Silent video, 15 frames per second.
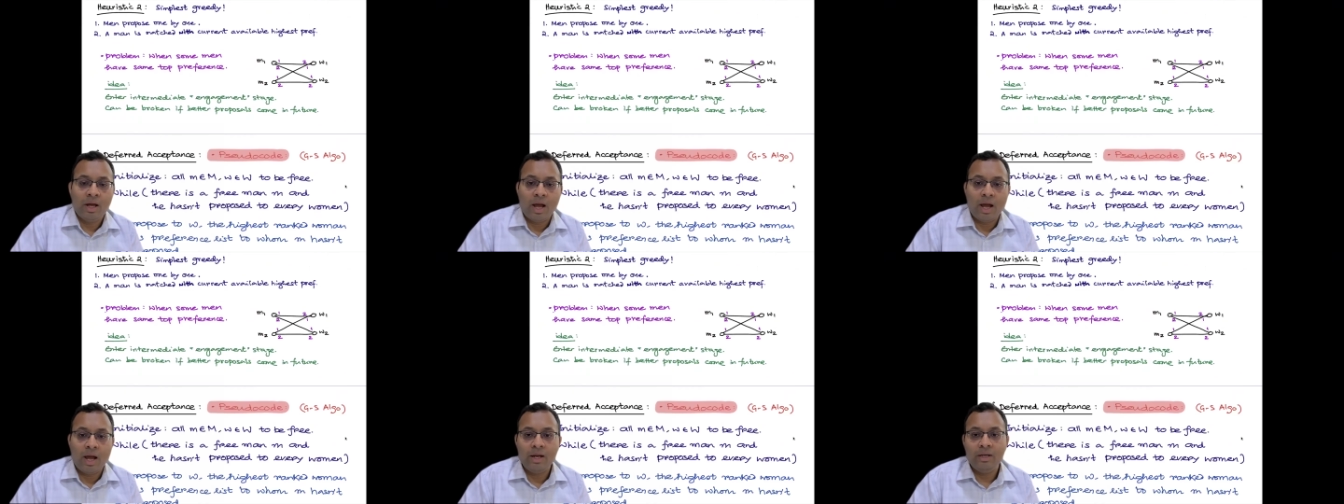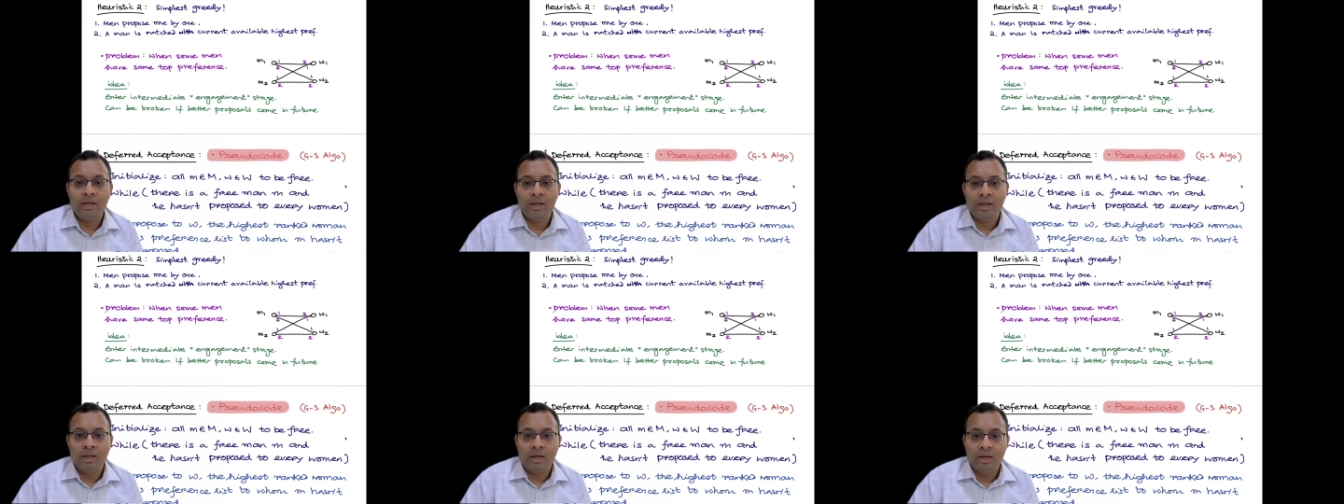
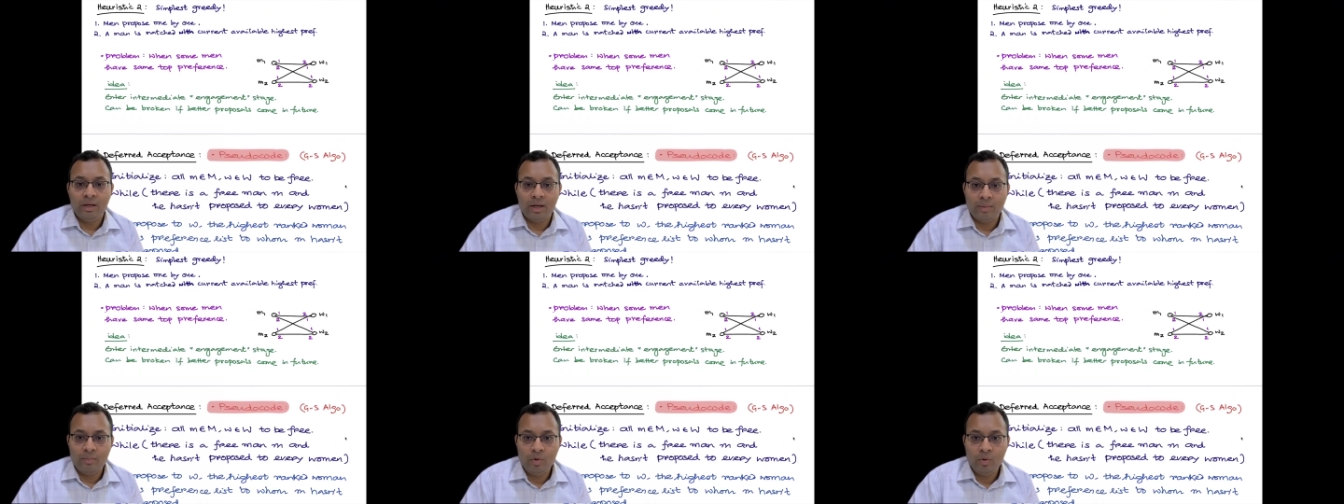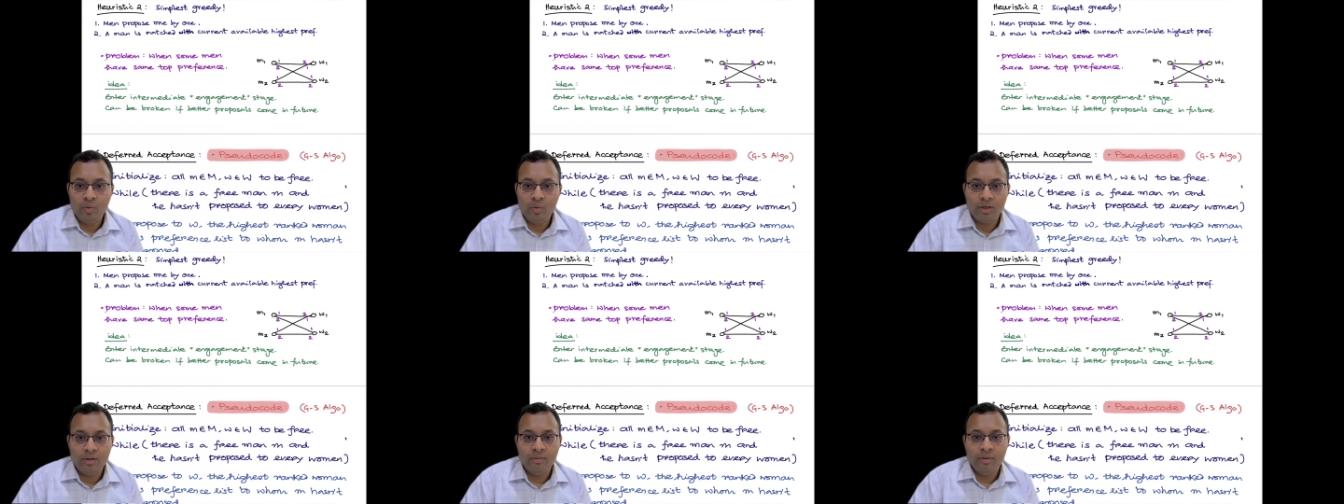and
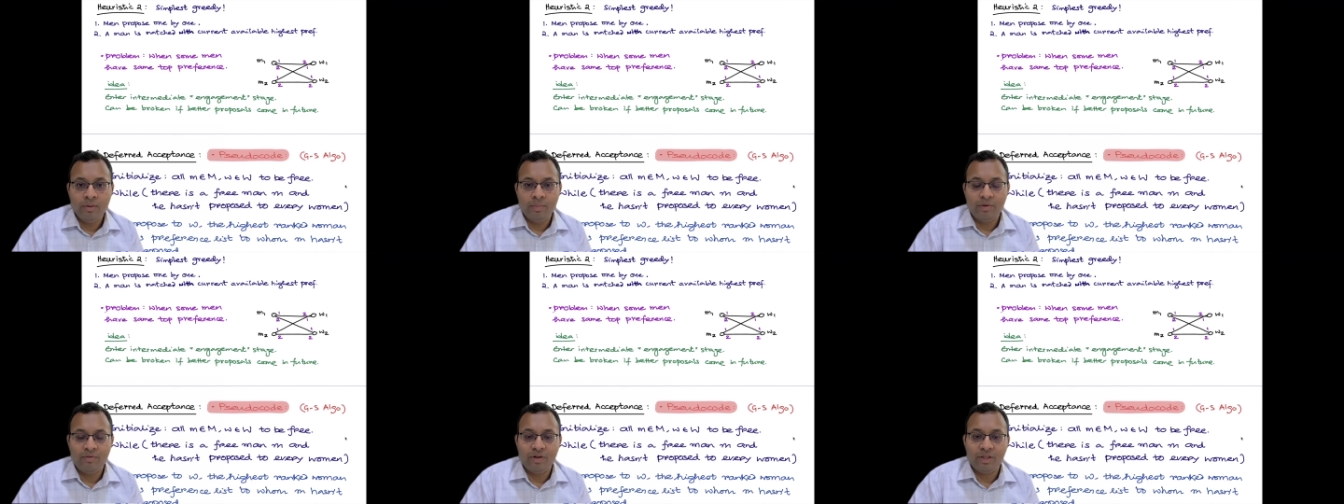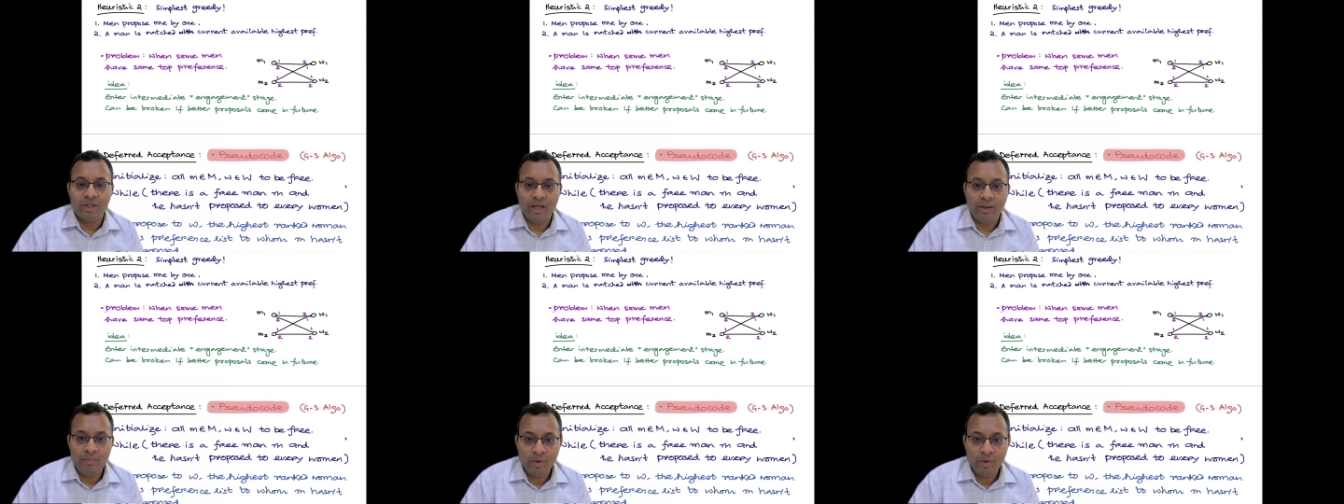W1 prefers
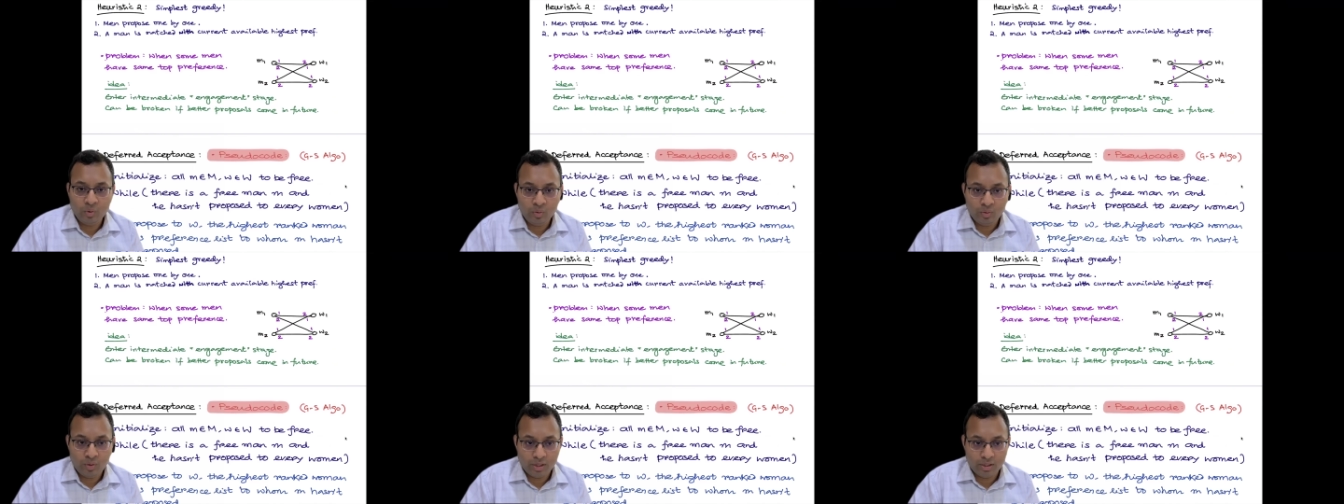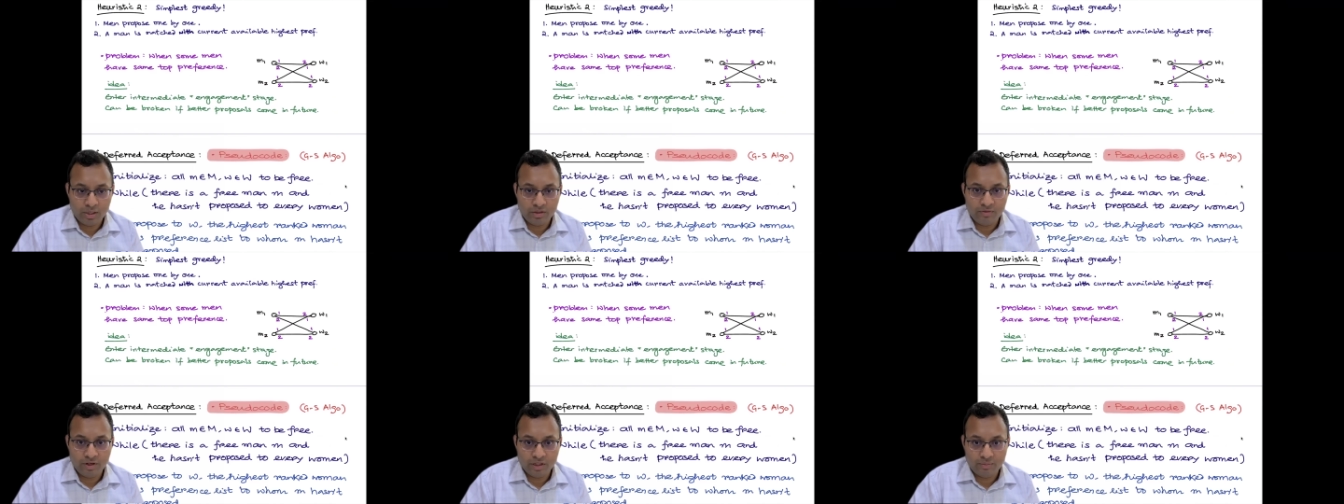M2 as
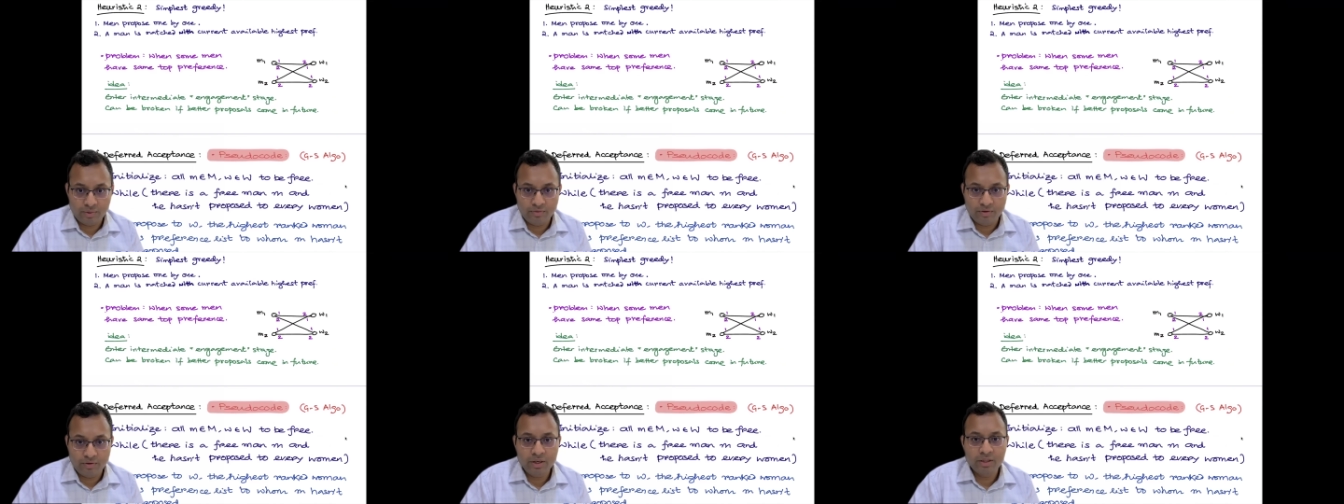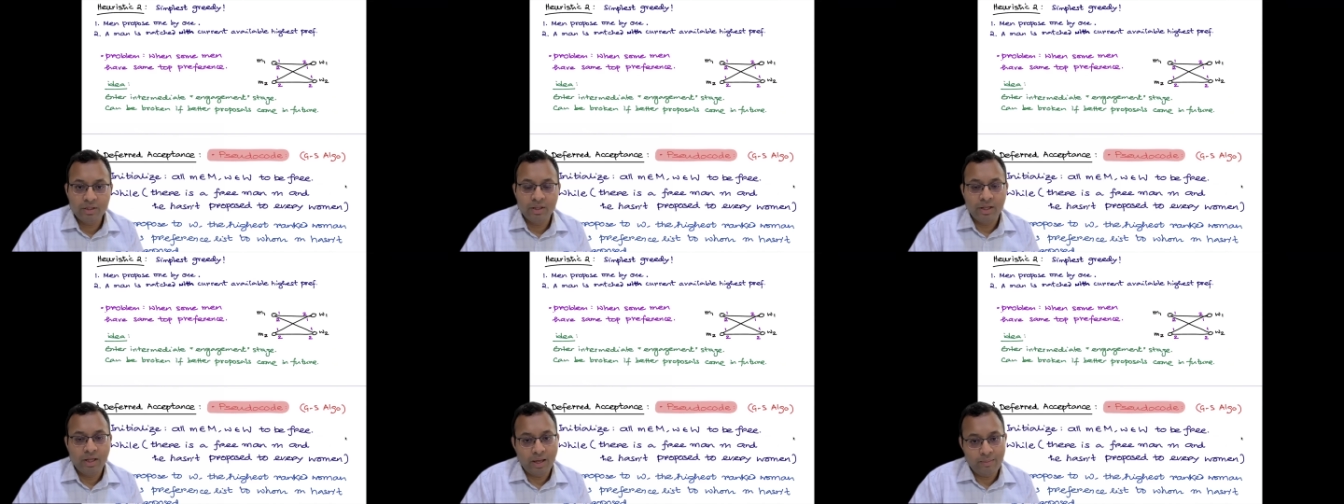its first preference,